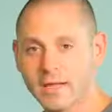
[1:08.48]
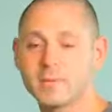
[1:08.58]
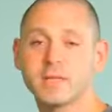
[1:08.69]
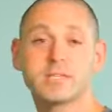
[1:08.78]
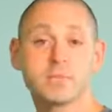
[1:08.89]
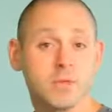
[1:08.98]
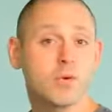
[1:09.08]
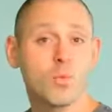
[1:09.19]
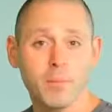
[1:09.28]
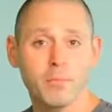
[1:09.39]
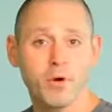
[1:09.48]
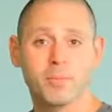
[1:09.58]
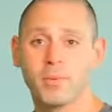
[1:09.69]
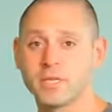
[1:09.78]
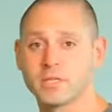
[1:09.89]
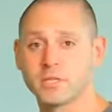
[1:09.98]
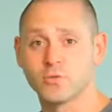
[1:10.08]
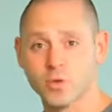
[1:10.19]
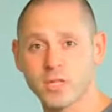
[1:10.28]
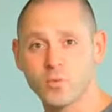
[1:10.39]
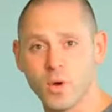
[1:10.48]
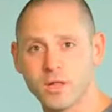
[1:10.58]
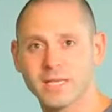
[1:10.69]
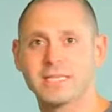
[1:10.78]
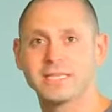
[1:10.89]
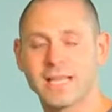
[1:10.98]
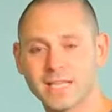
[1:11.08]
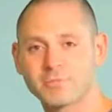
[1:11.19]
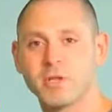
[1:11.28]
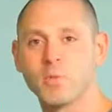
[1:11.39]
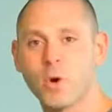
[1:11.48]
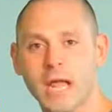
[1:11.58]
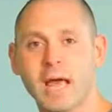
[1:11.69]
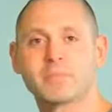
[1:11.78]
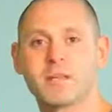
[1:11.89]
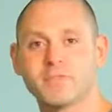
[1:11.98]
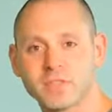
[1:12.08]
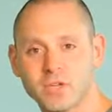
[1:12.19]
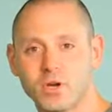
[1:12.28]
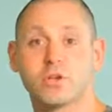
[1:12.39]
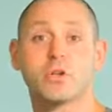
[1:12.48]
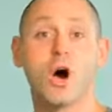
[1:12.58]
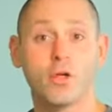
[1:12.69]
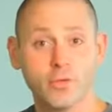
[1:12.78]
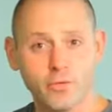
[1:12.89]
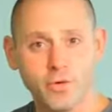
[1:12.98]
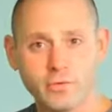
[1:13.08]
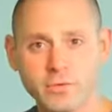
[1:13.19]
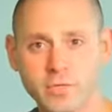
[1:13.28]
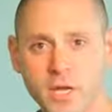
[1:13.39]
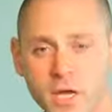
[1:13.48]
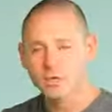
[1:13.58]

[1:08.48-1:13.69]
That's because something the web marketplace does really well is it tells me what apps I've installed on other phones.